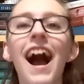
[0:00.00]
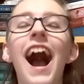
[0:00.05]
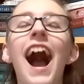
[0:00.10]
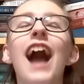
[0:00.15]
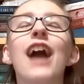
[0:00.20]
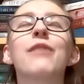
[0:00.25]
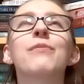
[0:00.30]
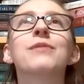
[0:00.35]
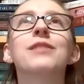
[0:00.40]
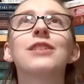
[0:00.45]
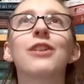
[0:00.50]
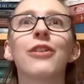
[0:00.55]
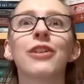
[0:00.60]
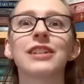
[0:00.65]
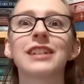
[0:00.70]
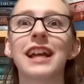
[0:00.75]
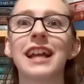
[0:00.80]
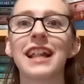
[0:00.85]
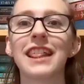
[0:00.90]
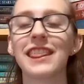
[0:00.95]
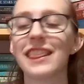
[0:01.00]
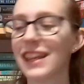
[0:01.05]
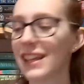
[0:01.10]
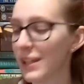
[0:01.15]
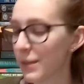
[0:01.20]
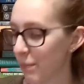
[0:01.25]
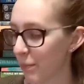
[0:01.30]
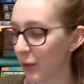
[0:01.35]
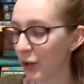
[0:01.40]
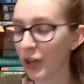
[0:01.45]
I'm so excited.
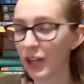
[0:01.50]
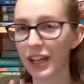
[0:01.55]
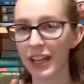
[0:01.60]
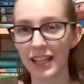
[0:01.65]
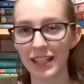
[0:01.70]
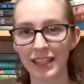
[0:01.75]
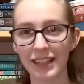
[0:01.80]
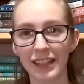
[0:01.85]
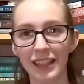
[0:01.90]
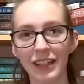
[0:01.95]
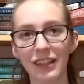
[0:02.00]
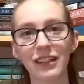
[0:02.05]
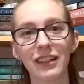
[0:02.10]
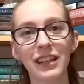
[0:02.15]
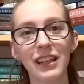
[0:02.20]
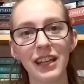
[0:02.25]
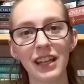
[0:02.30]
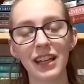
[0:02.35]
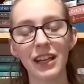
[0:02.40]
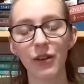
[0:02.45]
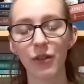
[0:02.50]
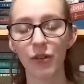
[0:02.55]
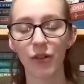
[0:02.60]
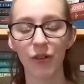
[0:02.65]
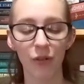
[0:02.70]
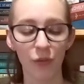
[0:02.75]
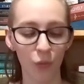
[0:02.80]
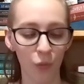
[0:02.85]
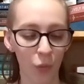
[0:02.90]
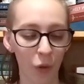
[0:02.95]
This book is literally
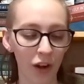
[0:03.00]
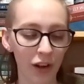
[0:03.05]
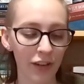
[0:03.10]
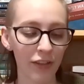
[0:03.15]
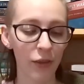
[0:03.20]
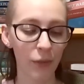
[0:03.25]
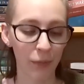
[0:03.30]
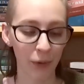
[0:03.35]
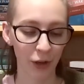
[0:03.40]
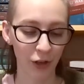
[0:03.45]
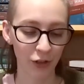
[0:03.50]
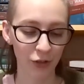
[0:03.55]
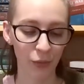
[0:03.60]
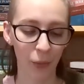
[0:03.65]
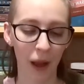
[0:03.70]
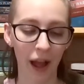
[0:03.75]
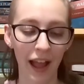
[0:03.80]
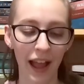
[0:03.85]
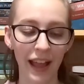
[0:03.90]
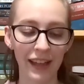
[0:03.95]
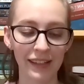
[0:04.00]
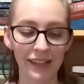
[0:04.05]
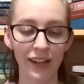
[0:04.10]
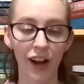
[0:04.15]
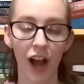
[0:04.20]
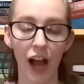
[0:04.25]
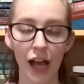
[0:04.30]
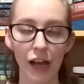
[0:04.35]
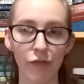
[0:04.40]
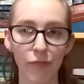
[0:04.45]
one of the books why I did
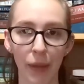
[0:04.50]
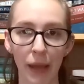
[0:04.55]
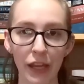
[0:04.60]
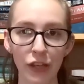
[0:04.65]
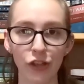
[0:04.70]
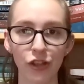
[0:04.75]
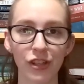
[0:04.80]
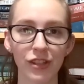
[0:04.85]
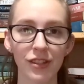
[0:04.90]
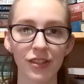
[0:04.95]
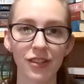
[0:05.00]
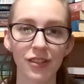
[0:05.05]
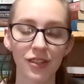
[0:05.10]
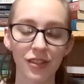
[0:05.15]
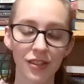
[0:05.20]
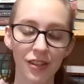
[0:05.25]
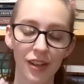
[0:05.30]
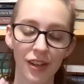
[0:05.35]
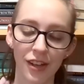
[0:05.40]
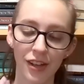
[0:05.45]
not have patience